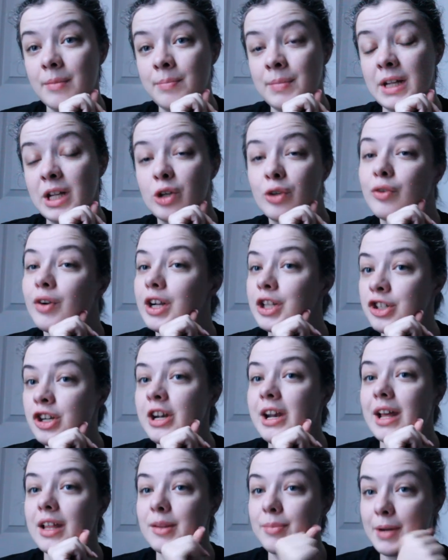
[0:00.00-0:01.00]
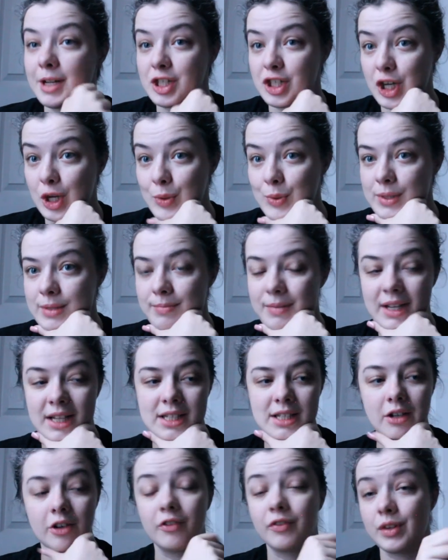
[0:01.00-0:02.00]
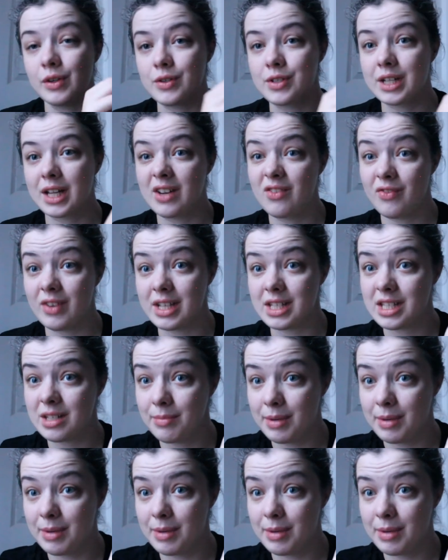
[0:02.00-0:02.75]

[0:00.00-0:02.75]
being crushed to death by stones because he refused to confess